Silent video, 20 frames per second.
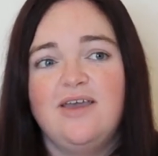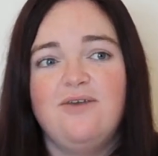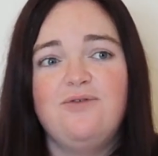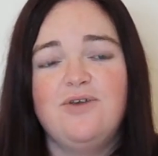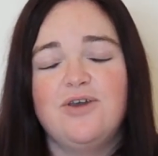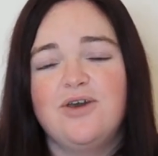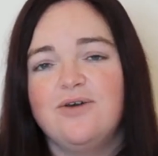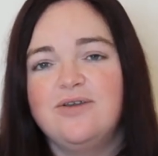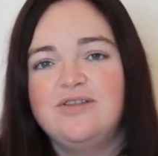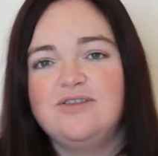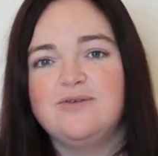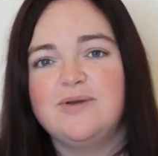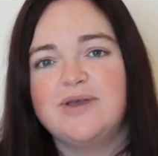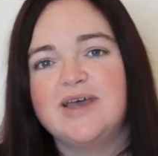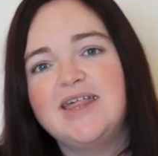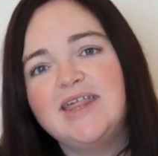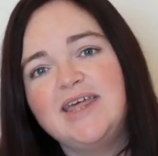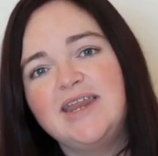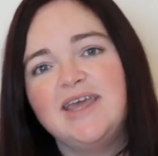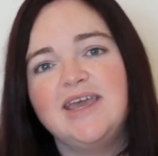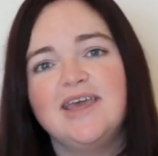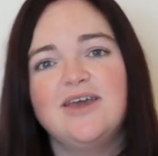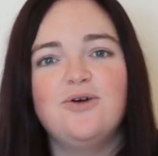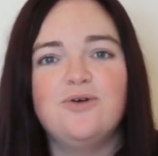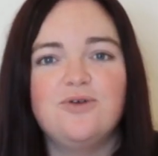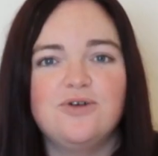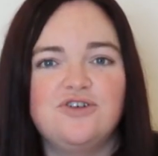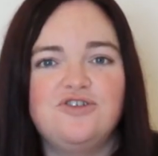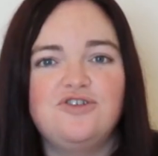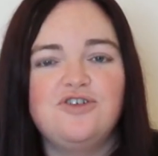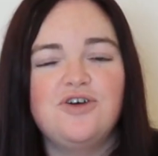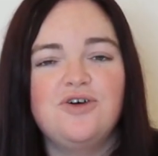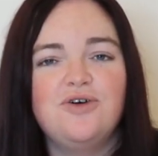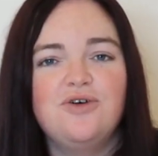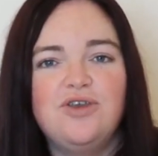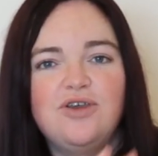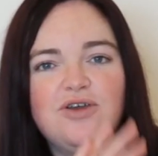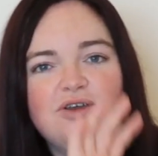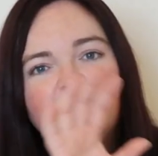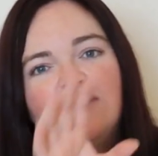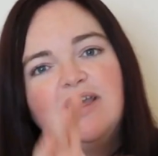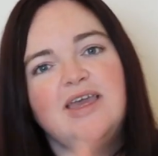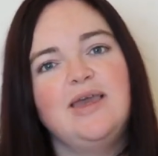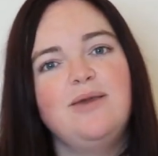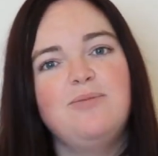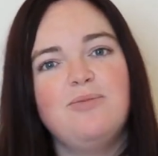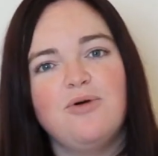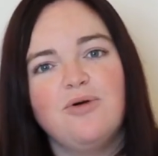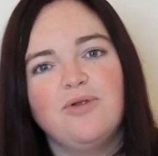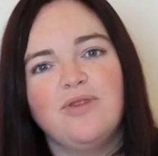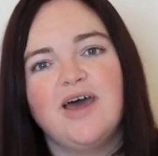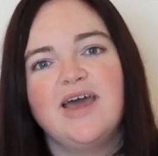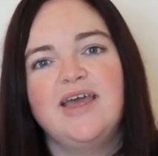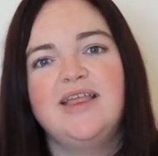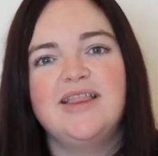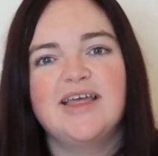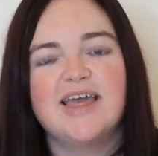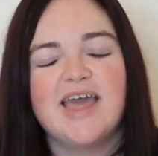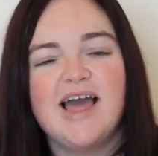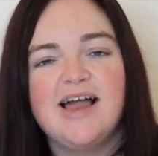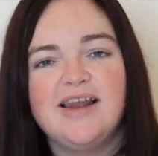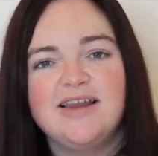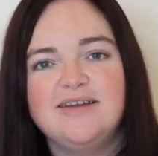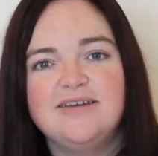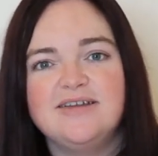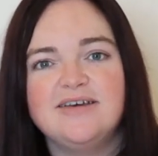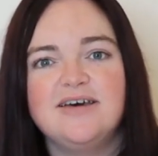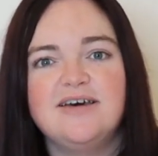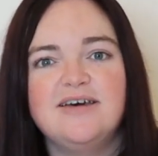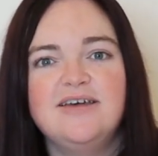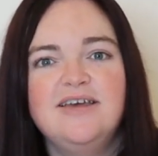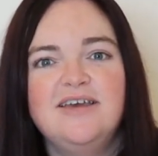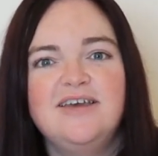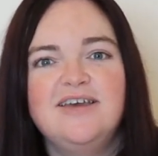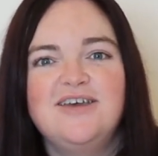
if you're going to a clinic or a show, you can keep all that in the calendar.